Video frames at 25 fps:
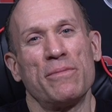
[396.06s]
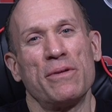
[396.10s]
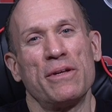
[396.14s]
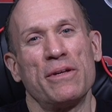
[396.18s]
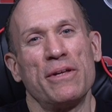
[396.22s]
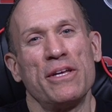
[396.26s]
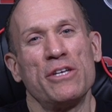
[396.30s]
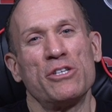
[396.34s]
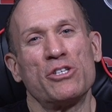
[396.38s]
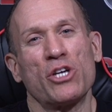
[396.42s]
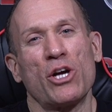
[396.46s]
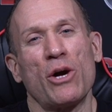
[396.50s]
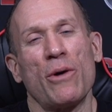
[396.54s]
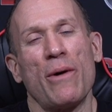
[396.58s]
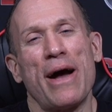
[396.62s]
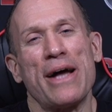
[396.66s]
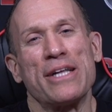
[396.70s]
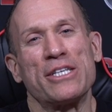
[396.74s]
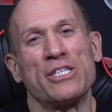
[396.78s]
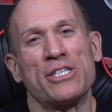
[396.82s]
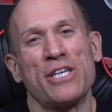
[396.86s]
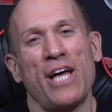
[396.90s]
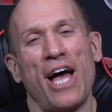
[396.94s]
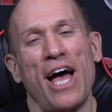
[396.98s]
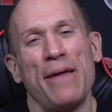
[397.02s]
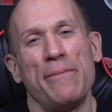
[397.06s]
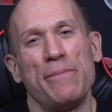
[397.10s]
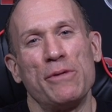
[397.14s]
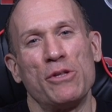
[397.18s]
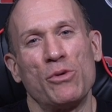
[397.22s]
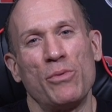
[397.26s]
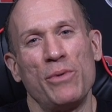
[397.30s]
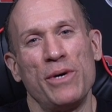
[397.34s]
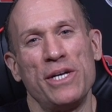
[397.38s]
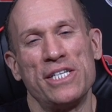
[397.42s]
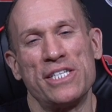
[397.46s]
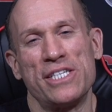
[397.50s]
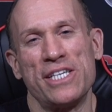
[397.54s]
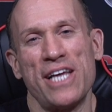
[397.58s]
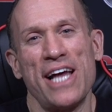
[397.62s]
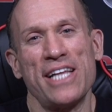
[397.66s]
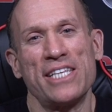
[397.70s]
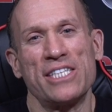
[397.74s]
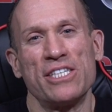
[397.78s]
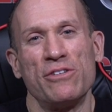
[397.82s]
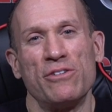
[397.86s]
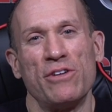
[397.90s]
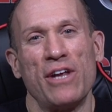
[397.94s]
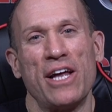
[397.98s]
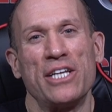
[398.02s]
used to go outside between sets
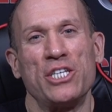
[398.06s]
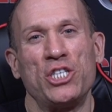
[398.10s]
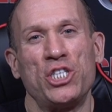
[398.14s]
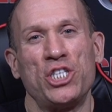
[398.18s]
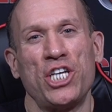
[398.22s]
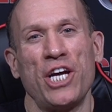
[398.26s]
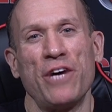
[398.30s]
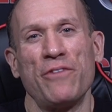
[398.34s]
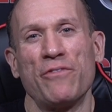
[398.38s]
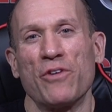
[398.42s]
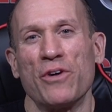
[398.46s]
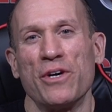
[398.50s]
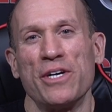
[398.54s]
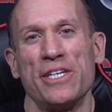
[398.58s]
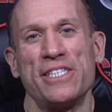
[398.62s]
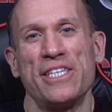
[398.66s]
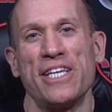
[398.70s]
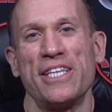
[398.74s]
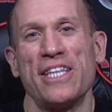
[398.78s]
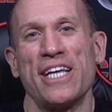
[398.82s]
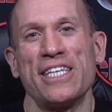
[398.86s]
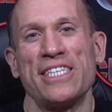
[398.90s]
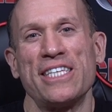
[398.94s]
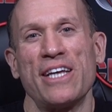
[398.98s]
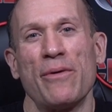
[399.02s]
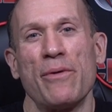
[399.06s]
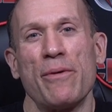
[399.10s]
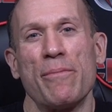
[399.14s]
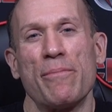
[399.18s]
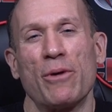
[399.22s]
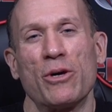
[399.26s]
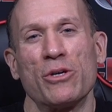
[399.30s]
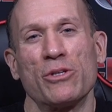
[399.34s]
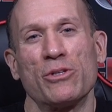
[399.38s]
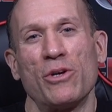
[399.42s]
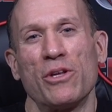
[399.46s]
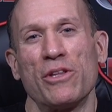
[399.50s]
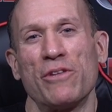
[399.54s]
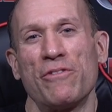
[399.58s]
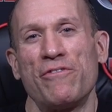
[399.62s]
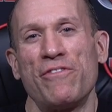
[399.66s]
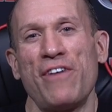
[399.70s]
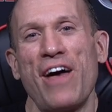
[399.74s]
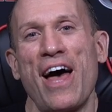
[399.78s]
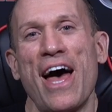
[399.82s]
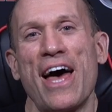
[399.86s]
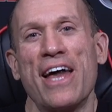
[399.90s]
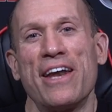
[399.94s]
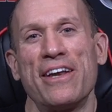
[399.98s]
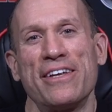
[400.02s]
and, and shiver. He said that's how we burnt all the
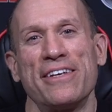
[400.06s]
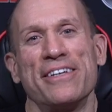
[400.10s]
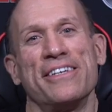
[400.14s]
fat.